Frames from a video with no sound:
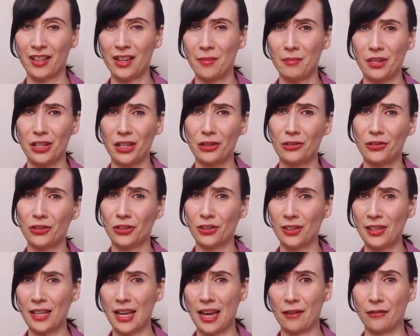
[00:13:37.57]
But you
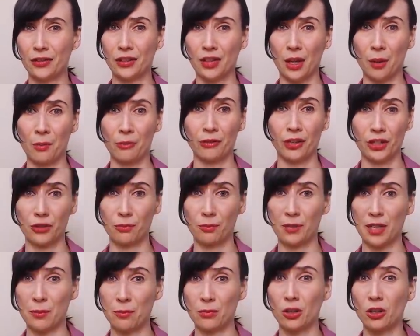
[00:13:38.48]
still have some rich
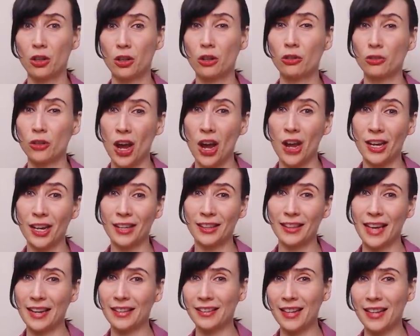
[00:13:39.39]
people crying
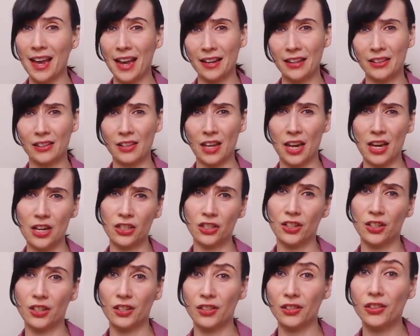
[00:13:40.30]
that
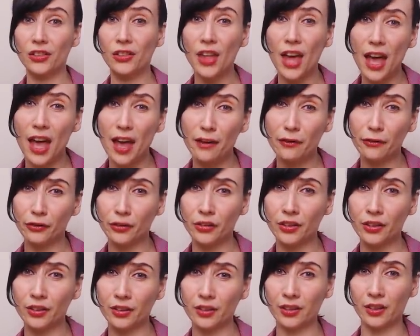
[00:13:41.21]
taxation is
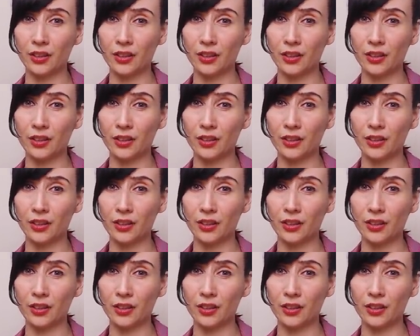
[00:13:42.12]
theft.